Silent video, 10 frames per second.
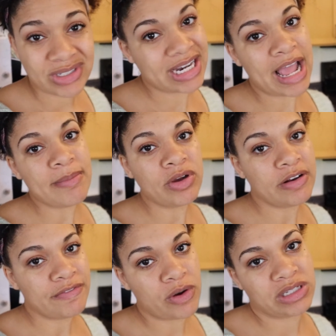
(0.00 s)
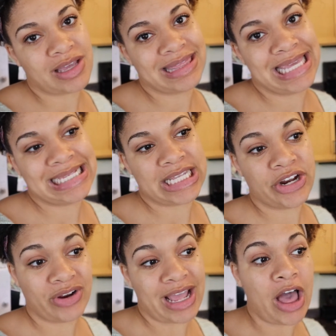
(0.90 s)
today I'm going to focus on things that
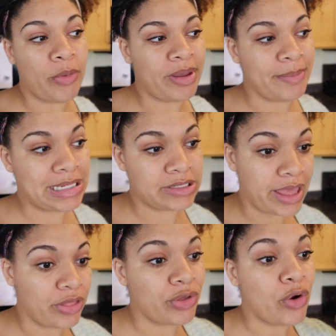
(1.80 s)
are going to help my mental health